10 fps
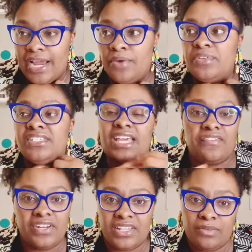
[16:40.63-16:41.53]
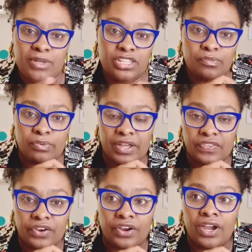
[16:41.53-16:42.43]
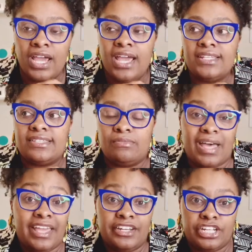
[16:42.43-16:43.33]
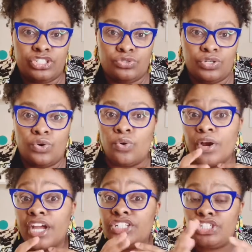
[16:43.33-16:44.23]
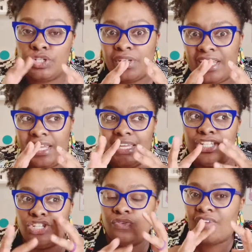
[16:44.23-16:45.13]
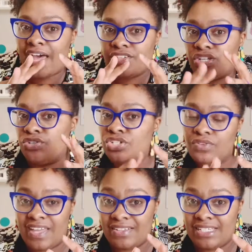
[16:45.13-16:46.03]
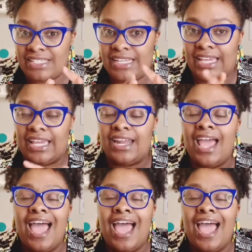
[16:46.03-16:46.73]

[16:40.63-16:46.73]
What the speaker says: it would definitely be the Brother semi-industrial or a Juki 2000 or 2010.